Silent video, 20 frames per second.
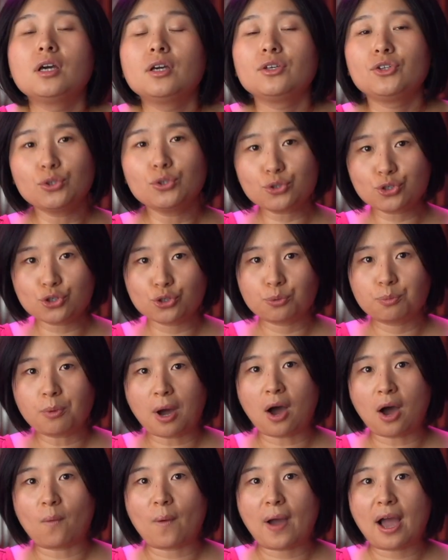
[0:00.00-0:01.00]
YouTube,
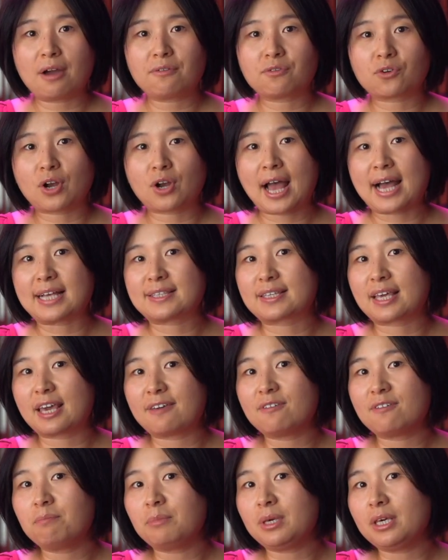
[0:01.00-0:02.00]
however, has
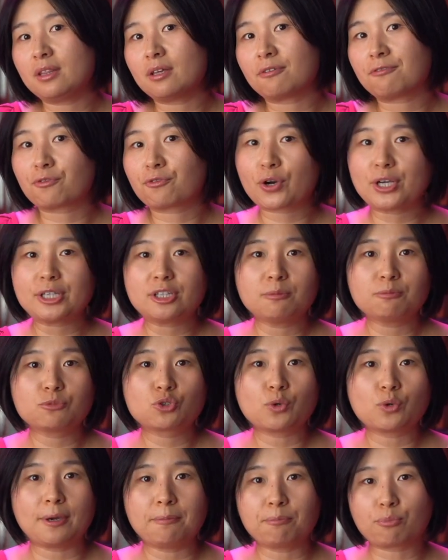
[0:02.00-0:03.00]
given me the freedom
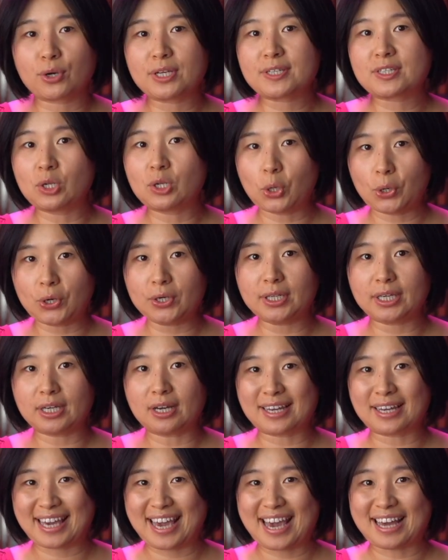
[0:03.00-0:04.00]
to embrace learning
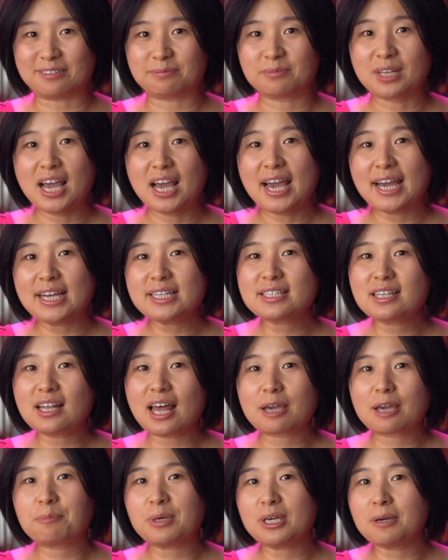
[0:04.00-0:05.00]
again. It's
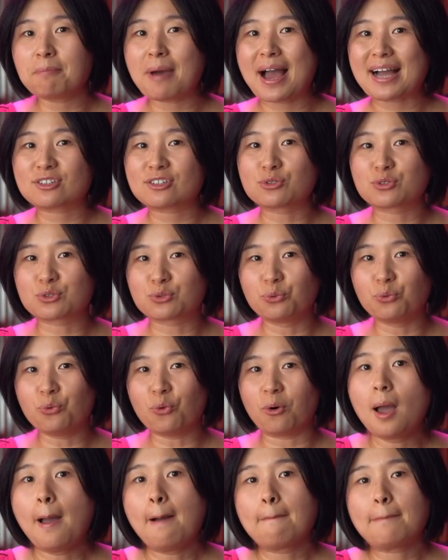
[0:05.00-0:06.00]
like being back to
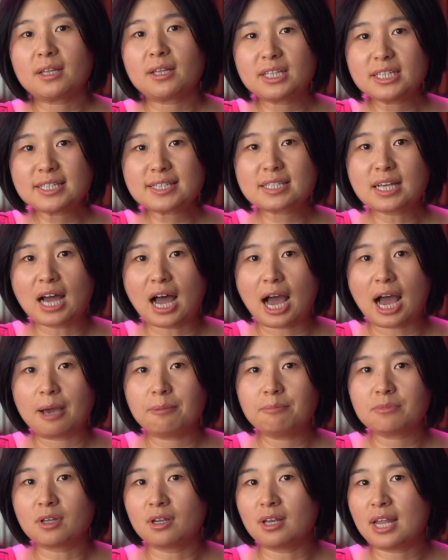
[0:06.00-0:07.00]
school, but this
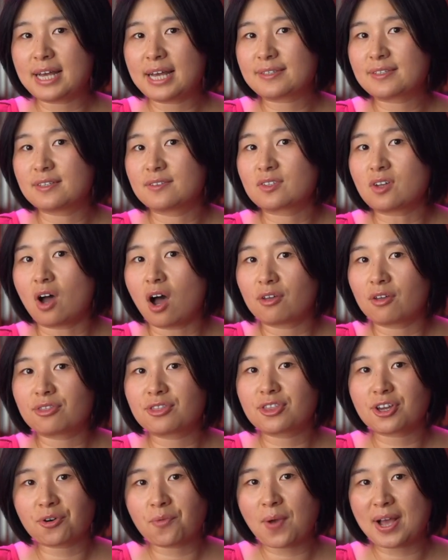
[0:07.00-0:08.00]
time the lessons aren't
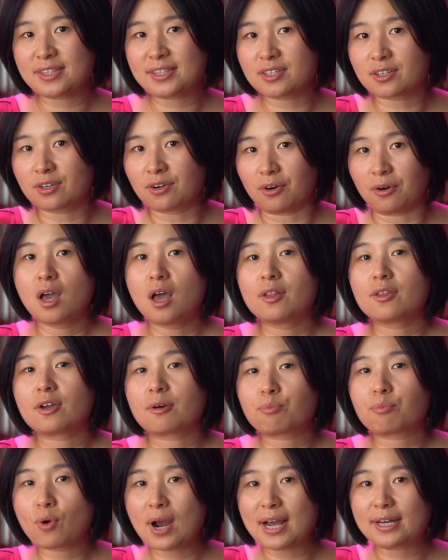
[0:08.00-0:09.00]
theoretical, they're
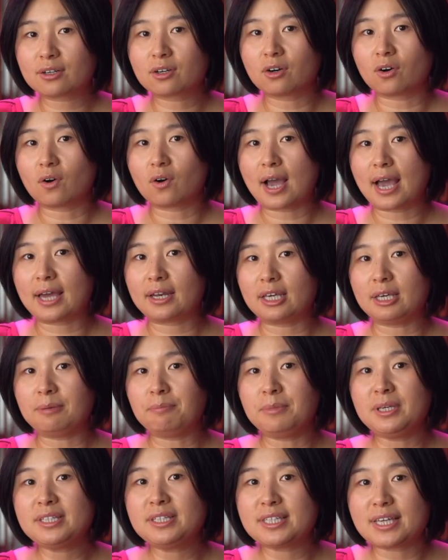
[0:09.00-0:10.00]
practical and
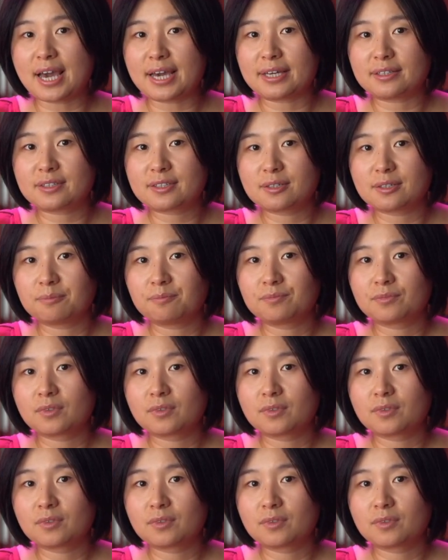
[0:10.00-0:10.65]
immediate.